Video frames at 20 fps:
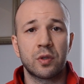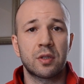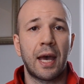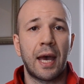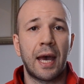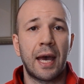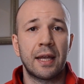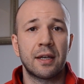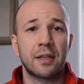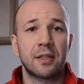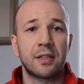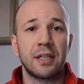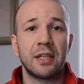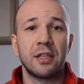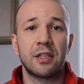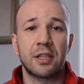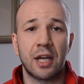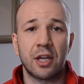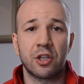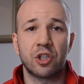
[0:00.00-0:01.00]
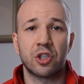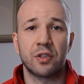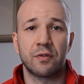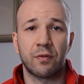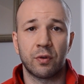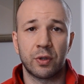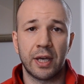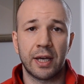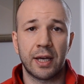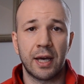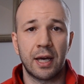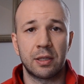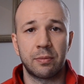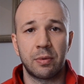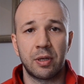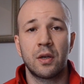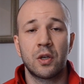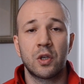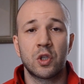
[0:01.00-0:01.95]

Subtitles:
and the intentions for the academy.